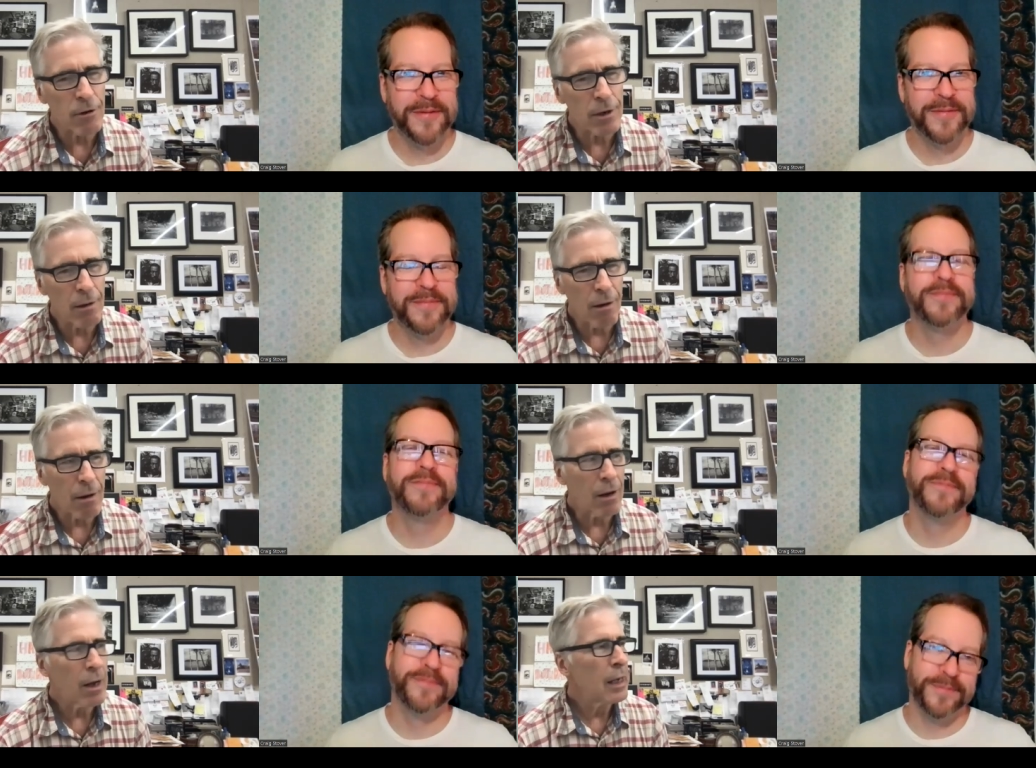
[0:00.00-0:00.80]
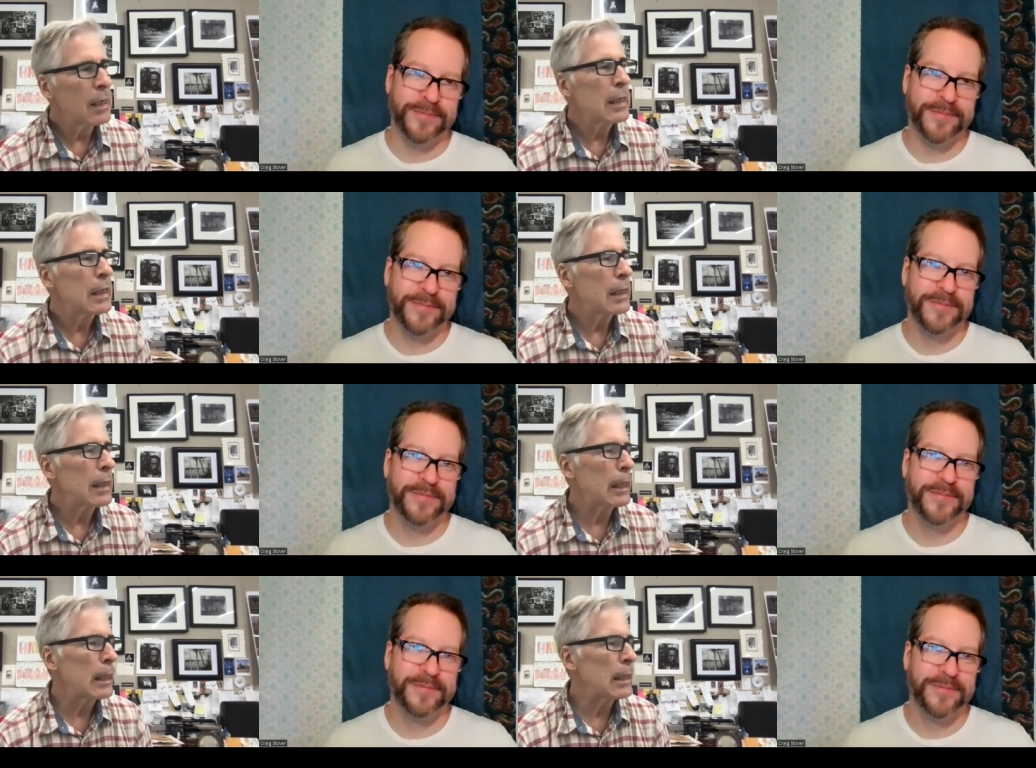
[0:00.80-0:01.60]
Speaker 1: very long,
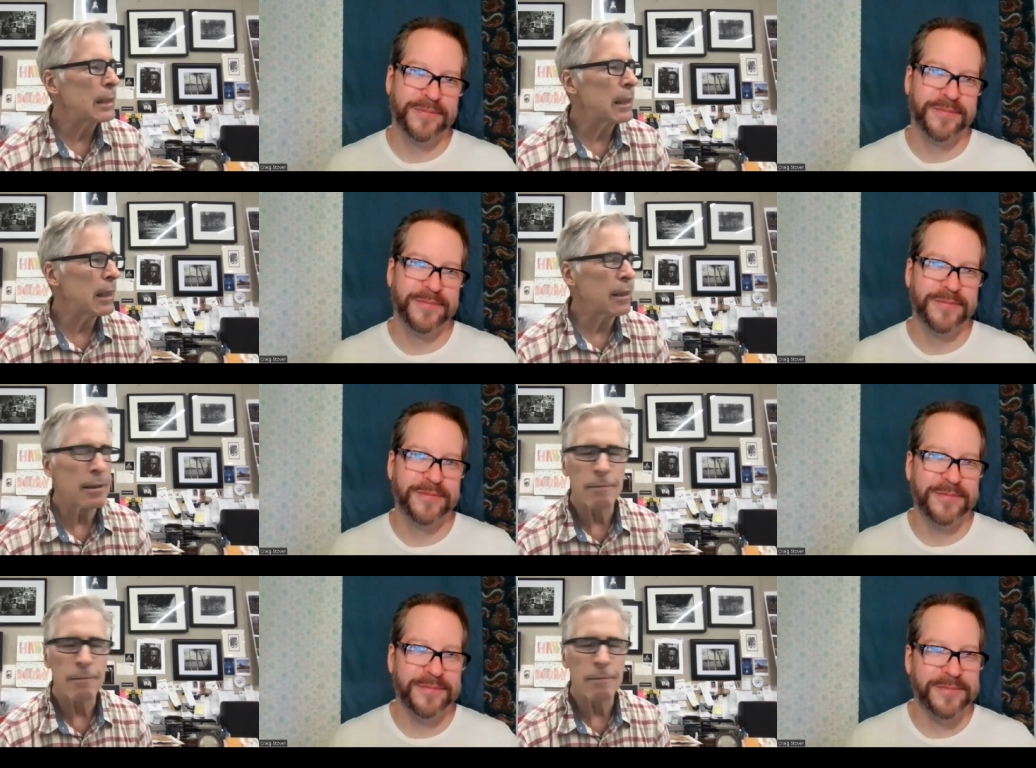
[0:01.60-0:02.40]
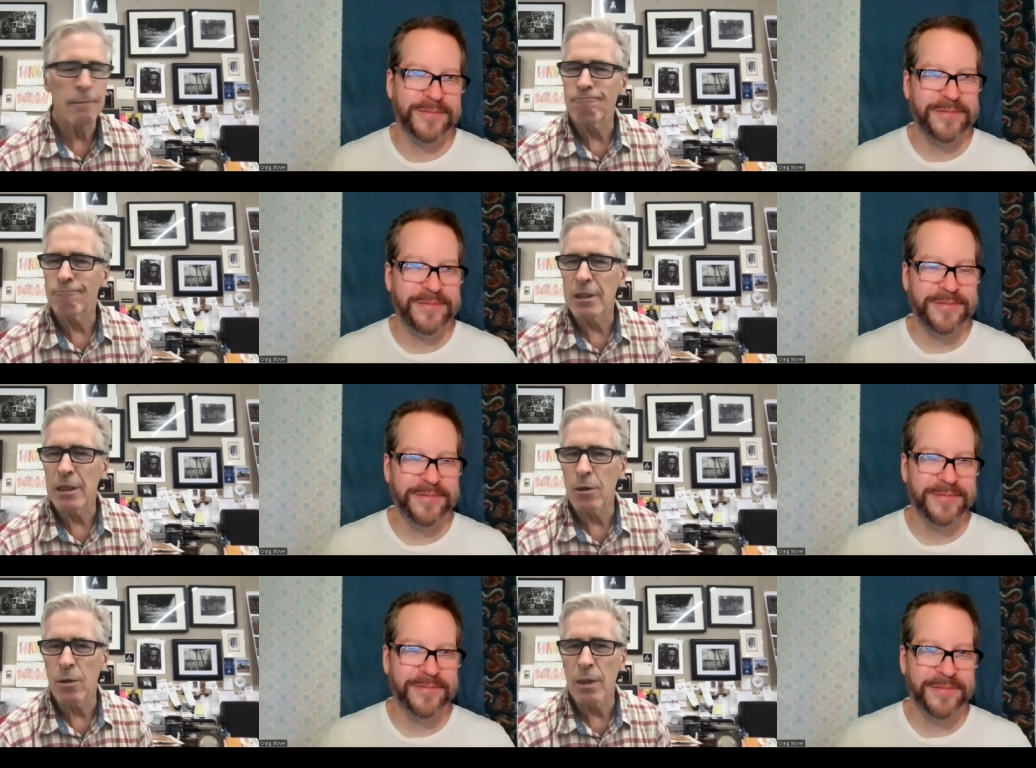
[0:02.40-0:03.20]
and then you
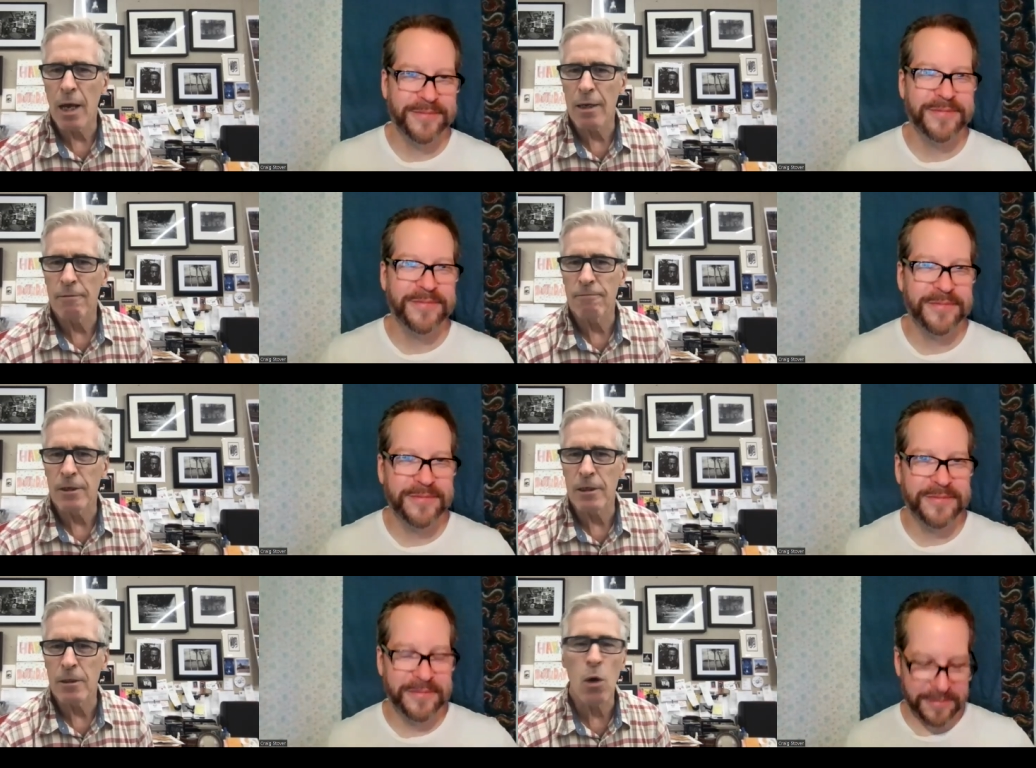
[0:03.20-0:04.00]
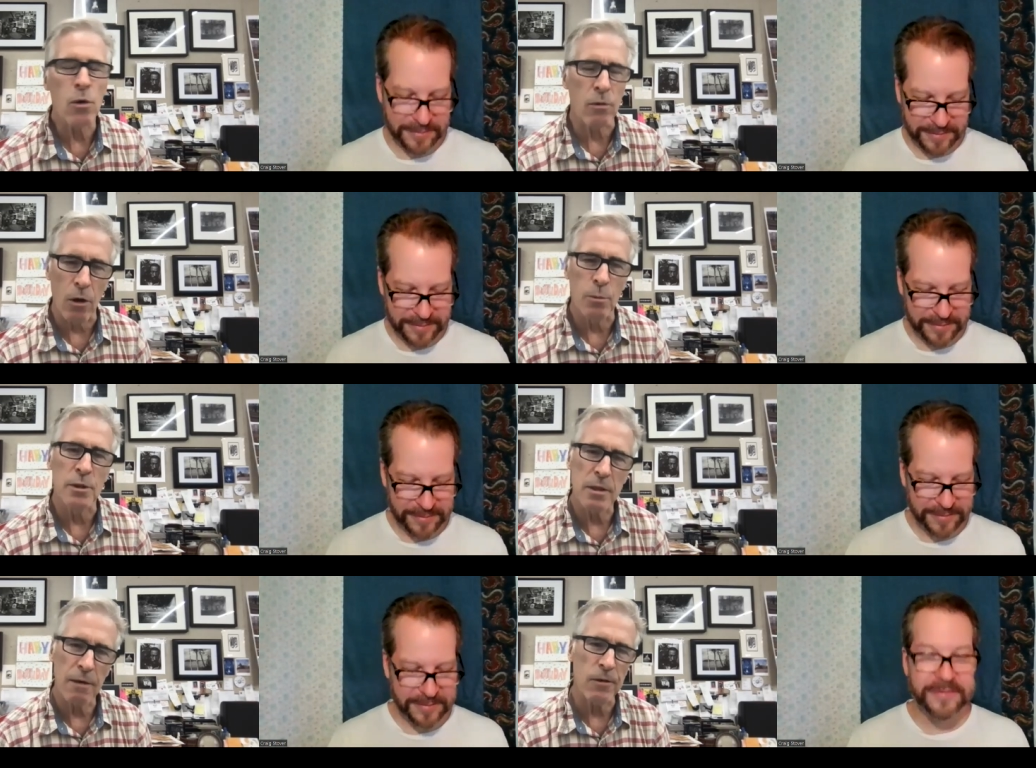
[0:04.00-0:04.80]
know a lot of uh, Kodachrome and
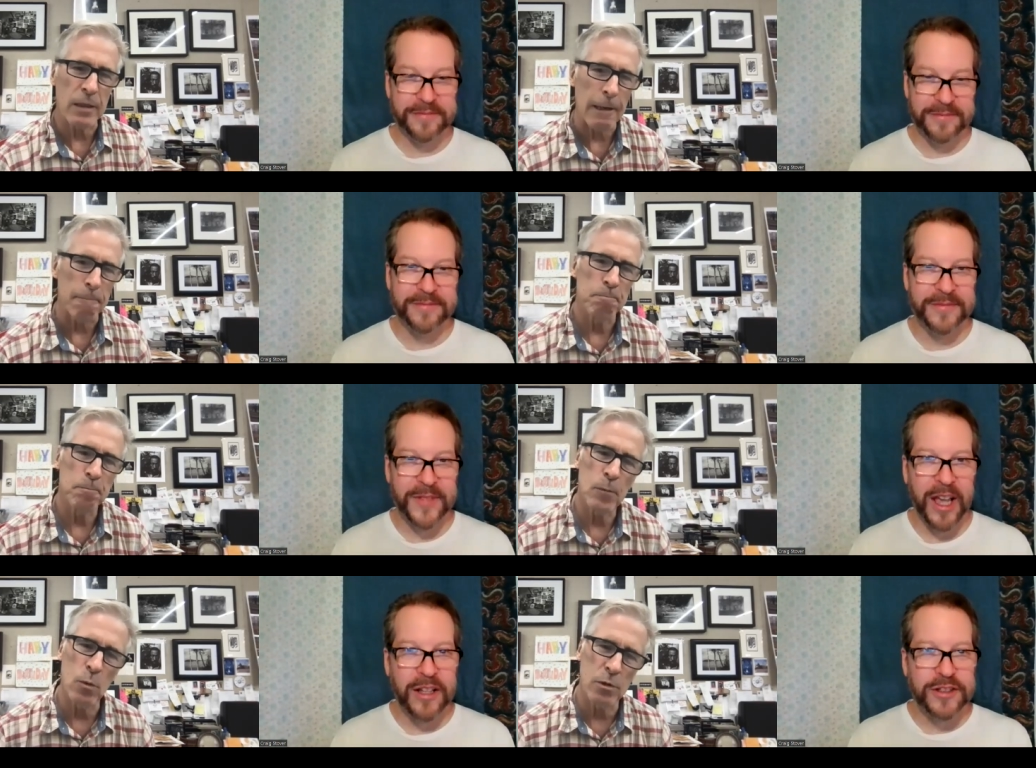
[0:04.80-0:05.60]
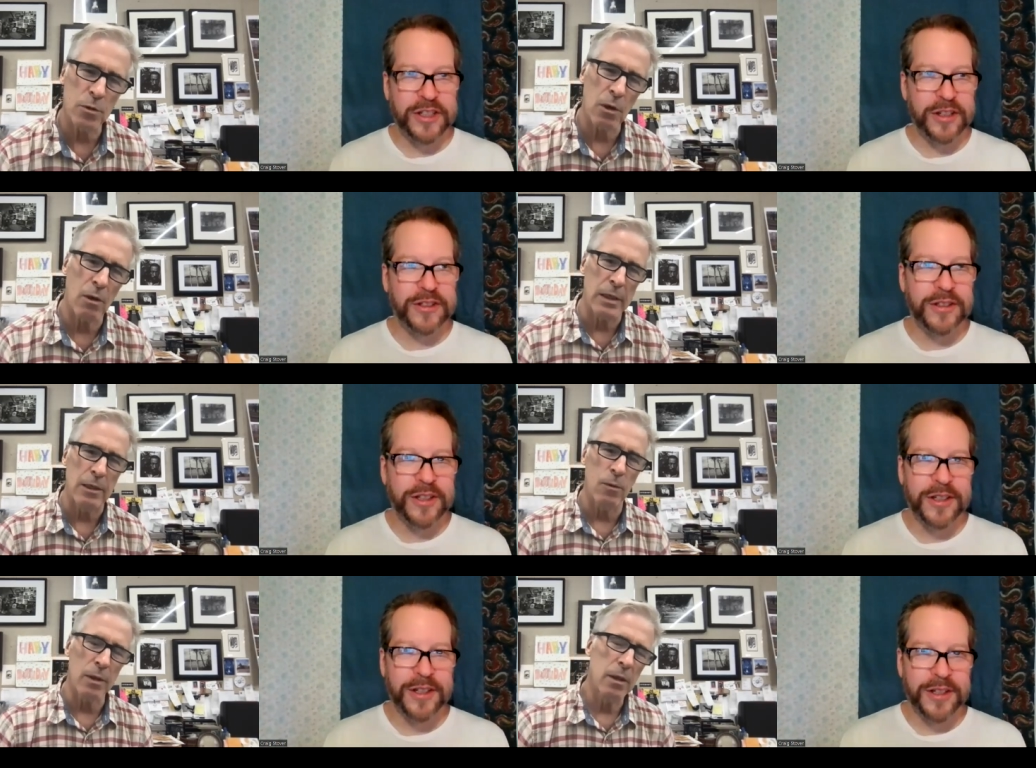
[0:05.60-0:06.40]
stuff like that, which was hard to
Speaker 2: deal
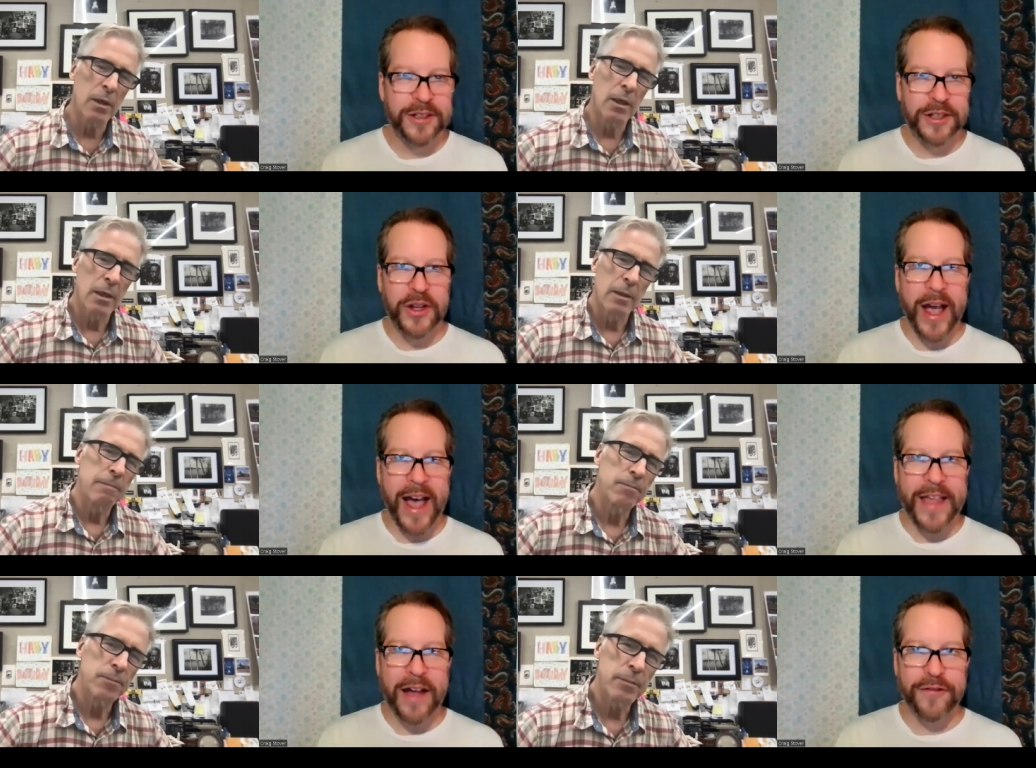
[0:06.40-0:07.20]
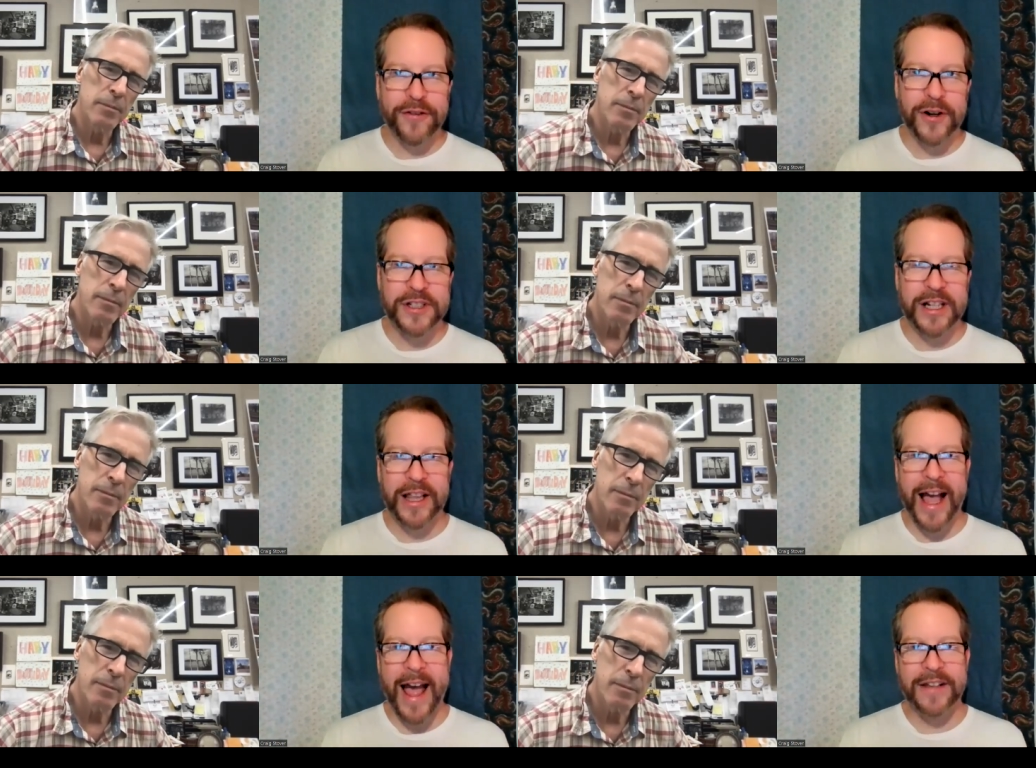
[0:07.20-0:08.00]
with. So you had that
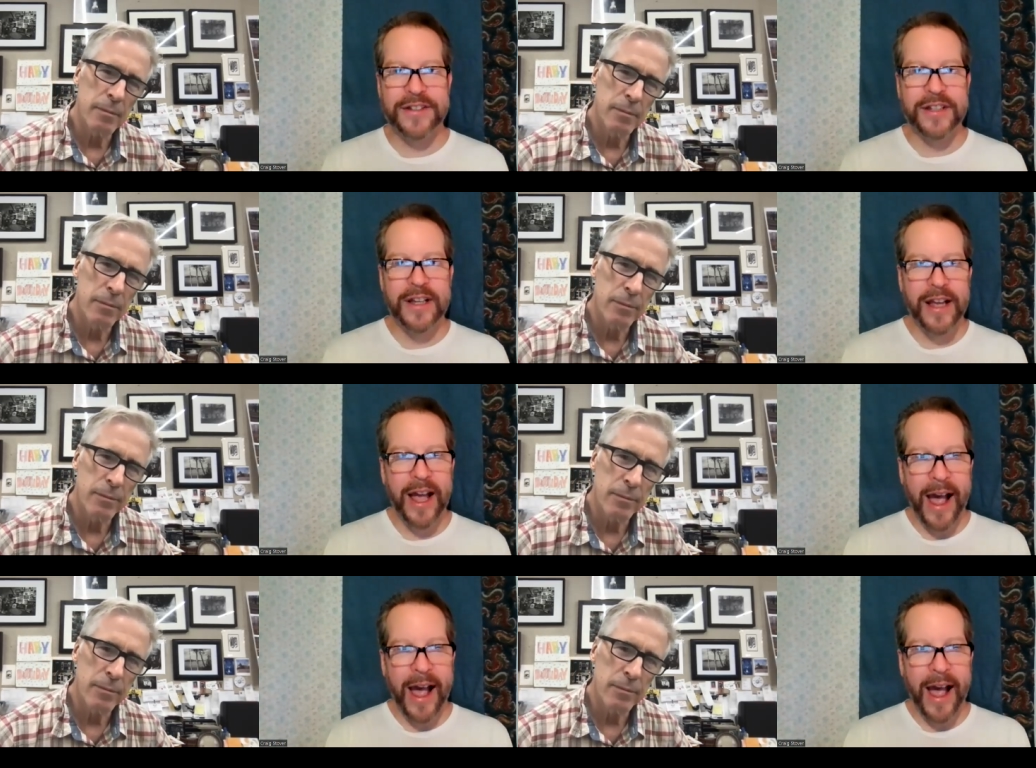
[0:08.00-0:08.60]
first class.